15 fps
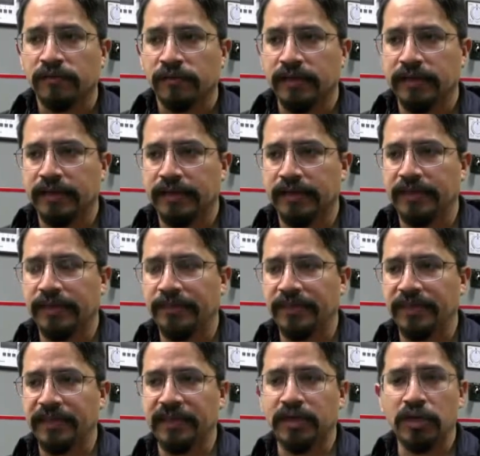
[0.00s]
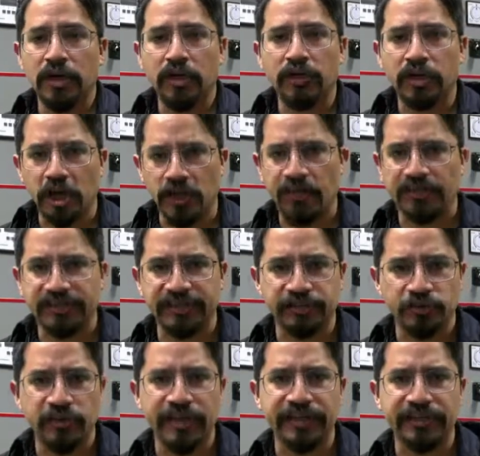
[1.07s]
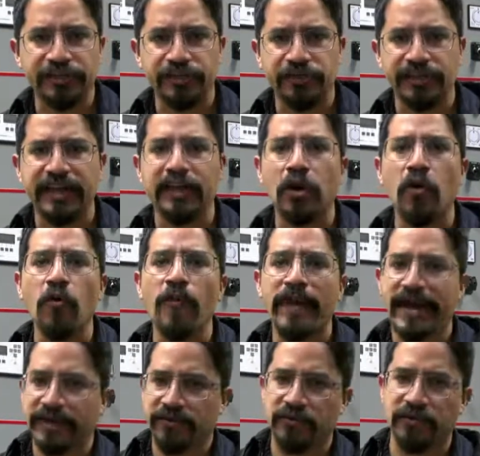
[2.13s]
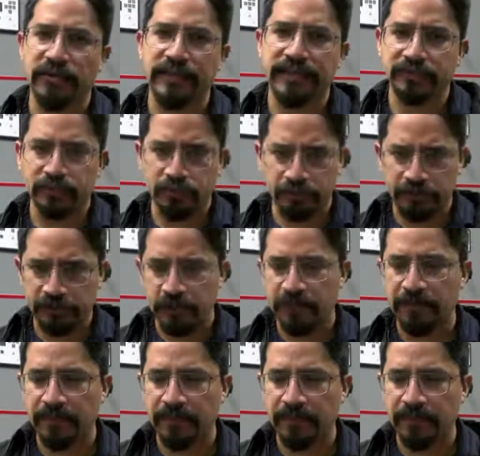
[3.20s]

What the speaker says: in a non-common situation, you can go manual and do some